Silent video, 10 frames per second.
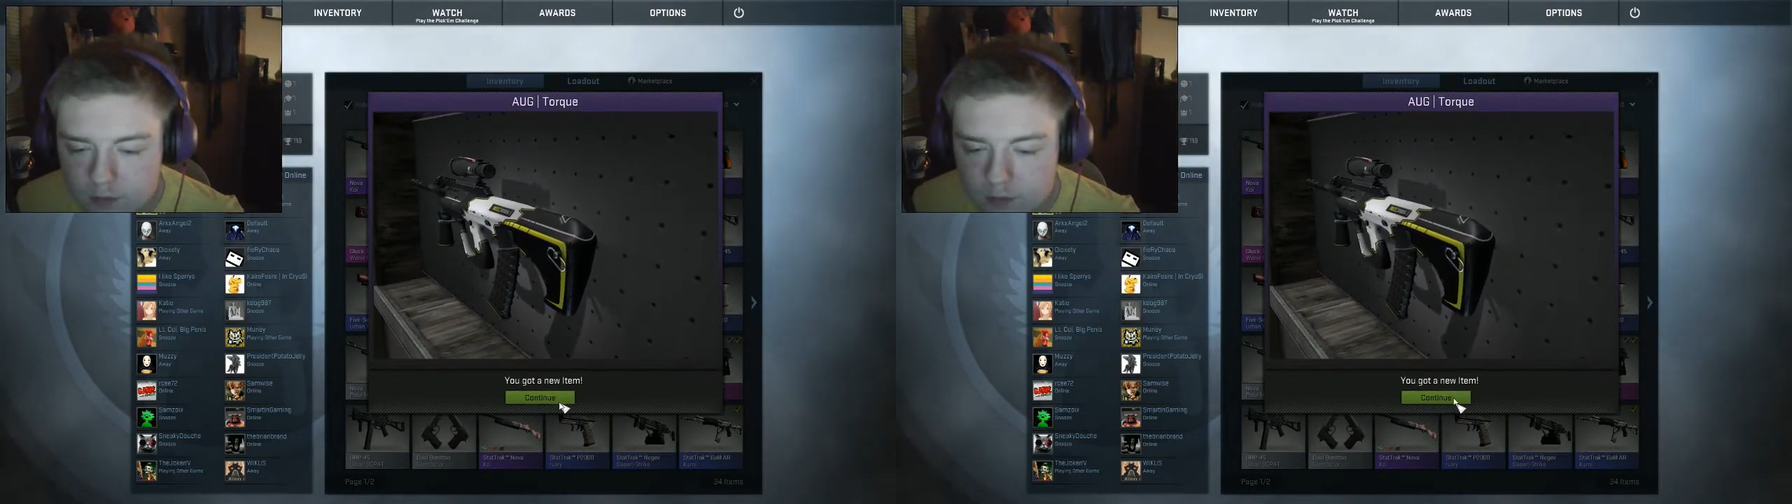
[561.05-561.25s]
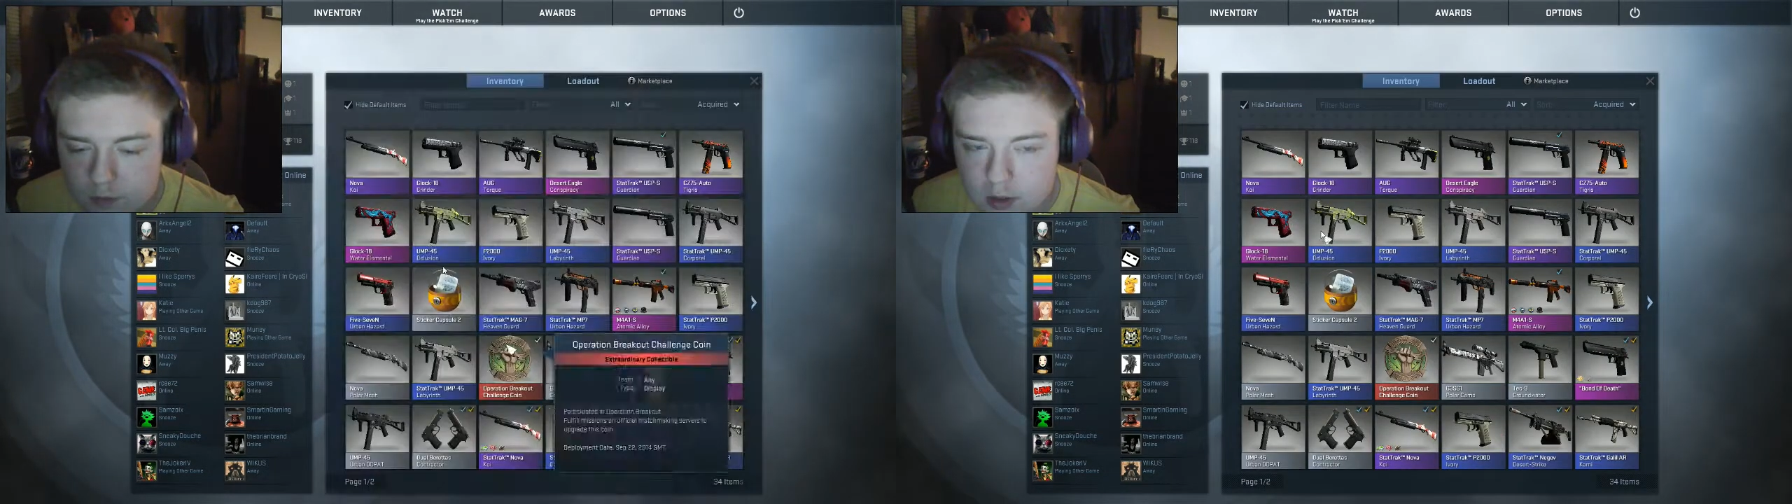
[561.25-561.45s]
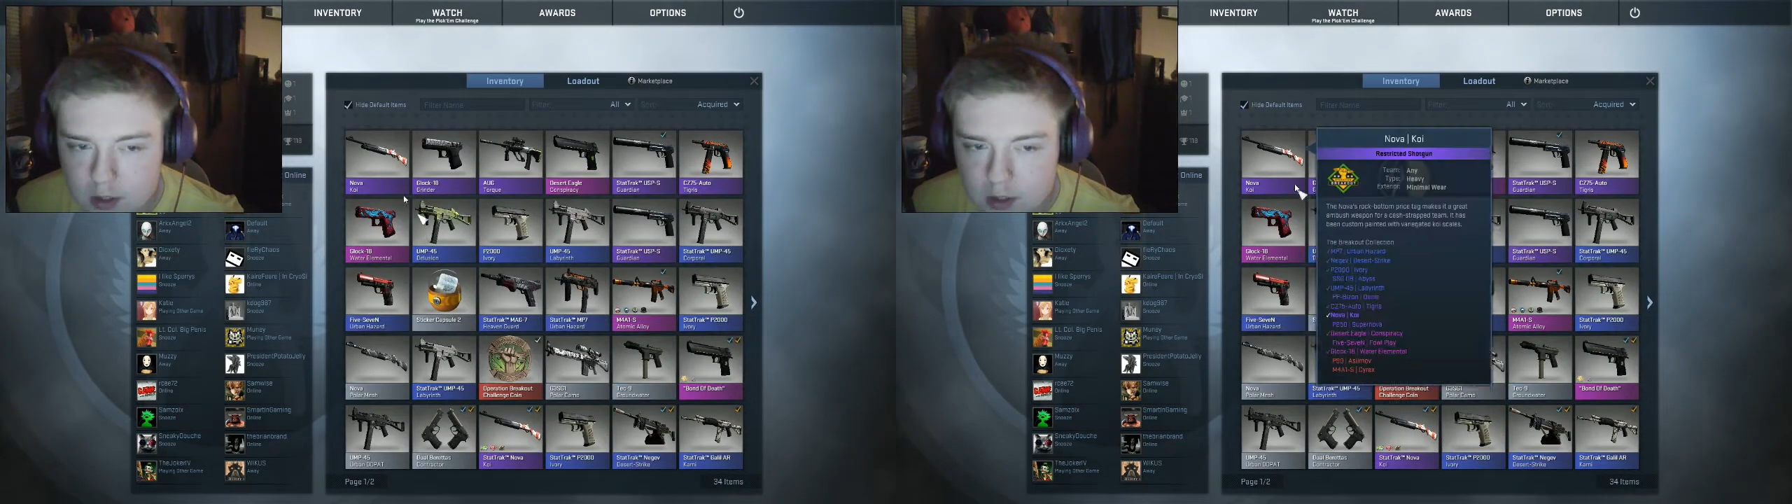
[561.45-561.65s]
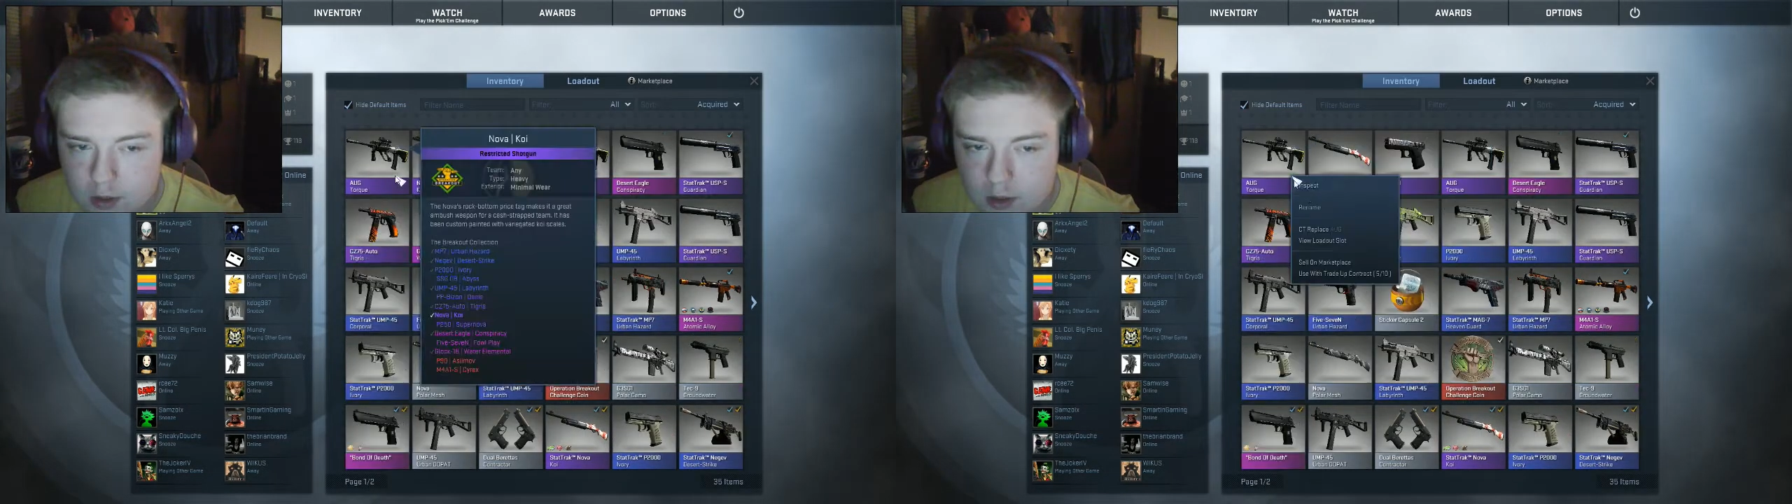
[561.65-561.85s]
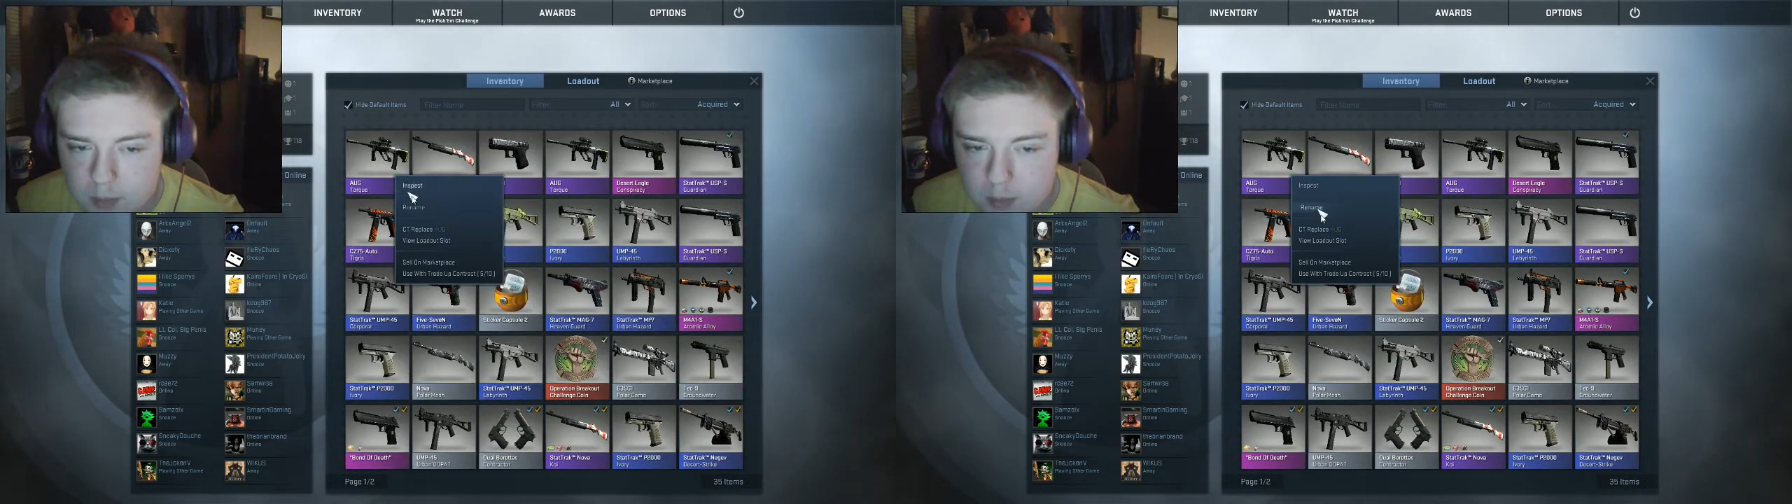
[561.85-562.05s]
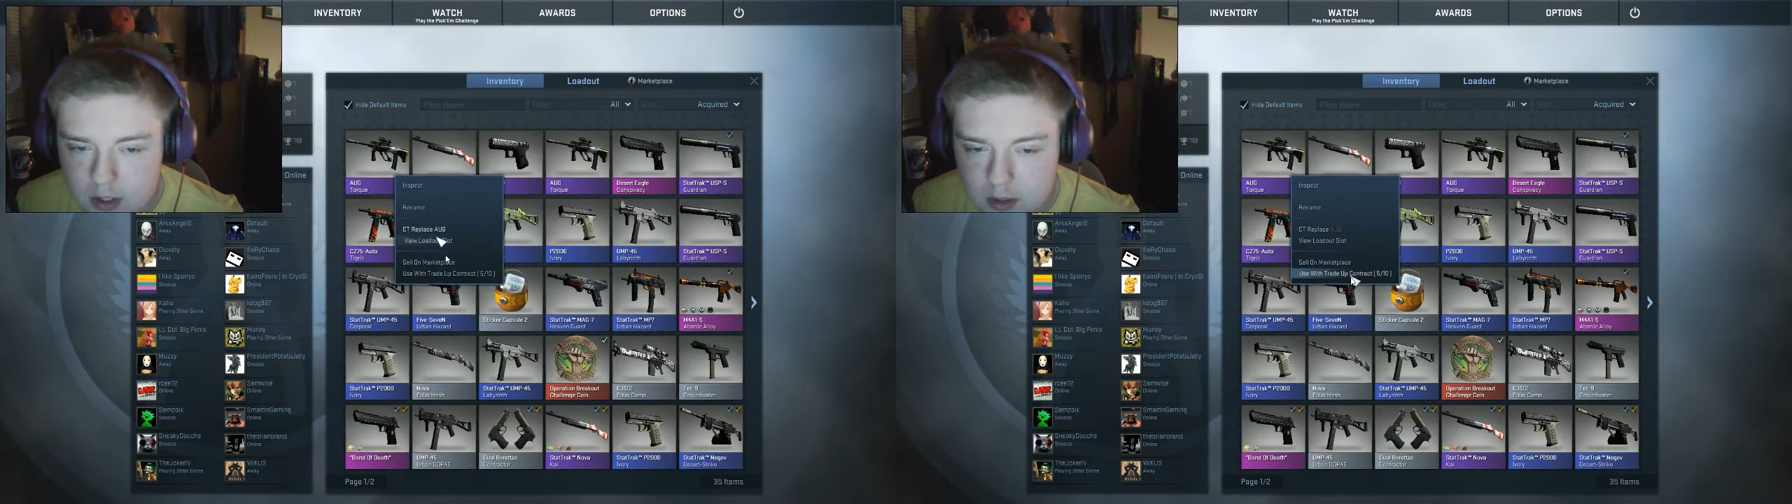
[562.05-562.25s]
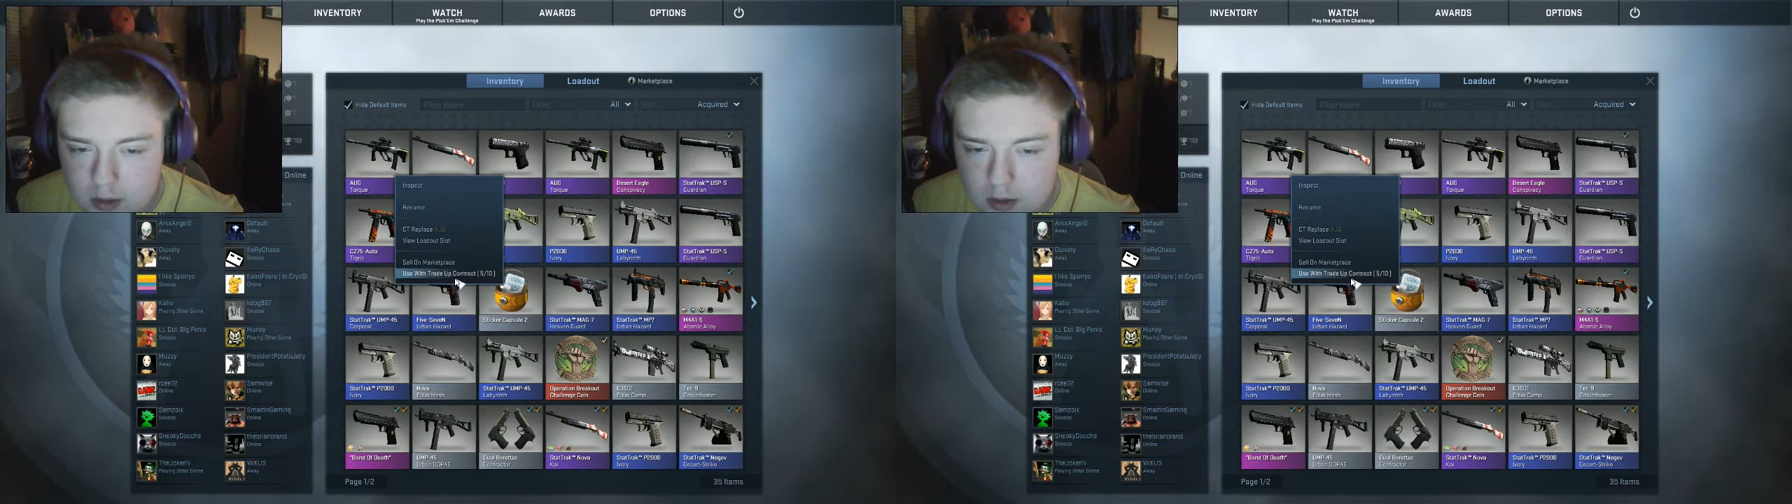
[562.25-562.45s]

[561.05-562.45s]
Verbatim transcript: for another pink.